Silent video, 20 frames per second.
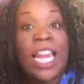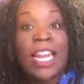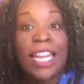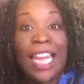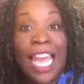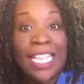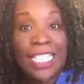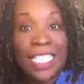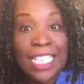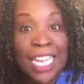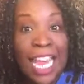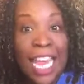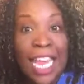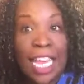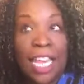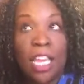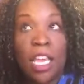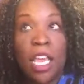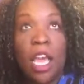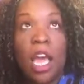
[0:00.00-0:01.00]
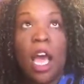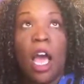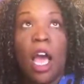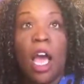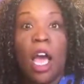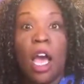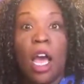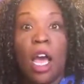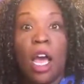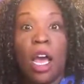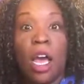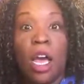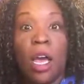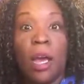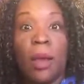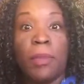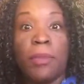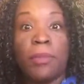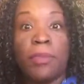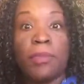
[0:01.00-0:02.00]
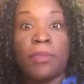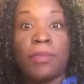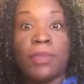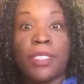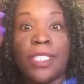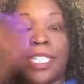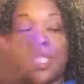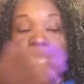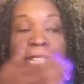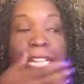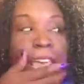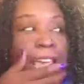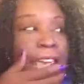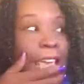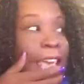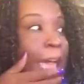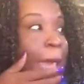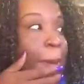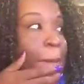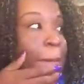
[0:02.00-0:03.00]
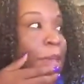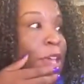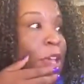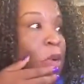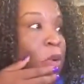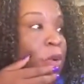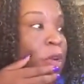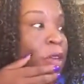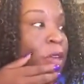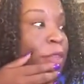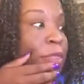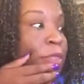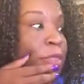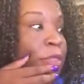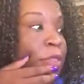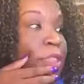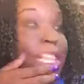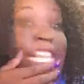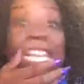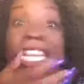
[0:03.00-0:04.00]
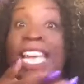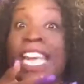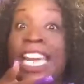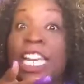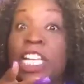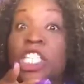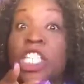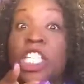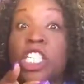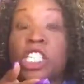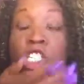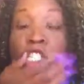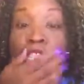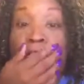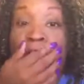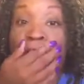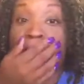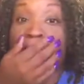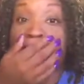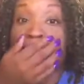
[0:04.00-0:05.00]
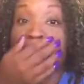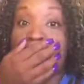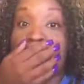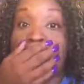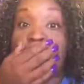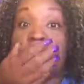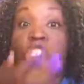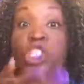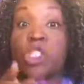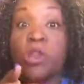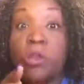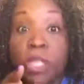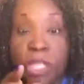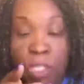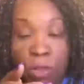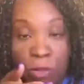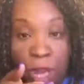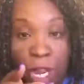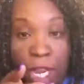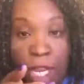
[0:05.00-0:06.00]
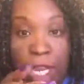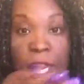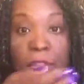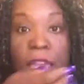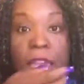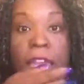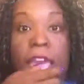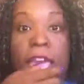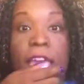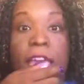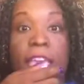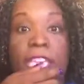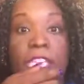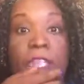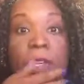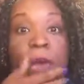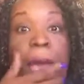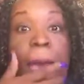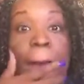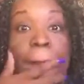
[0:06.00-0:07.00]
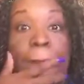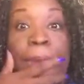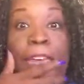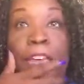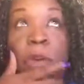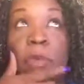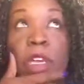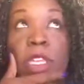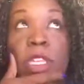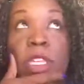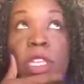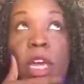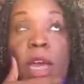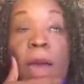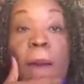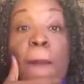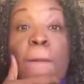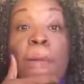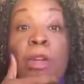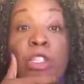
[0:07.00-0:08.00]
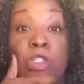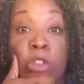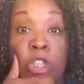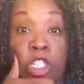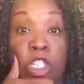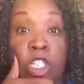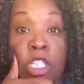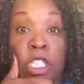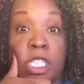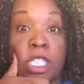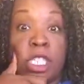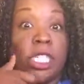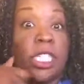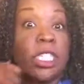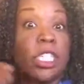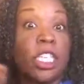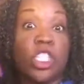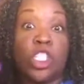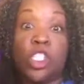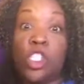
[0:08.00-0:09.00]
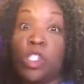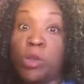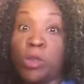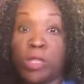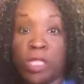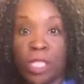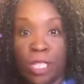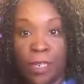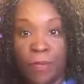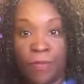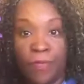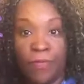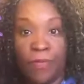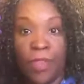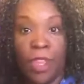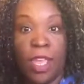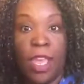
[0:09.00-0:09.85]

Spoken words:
Like today. Today I met with the lady. She does juicing, right? And so I met with Patricia. She does juicing.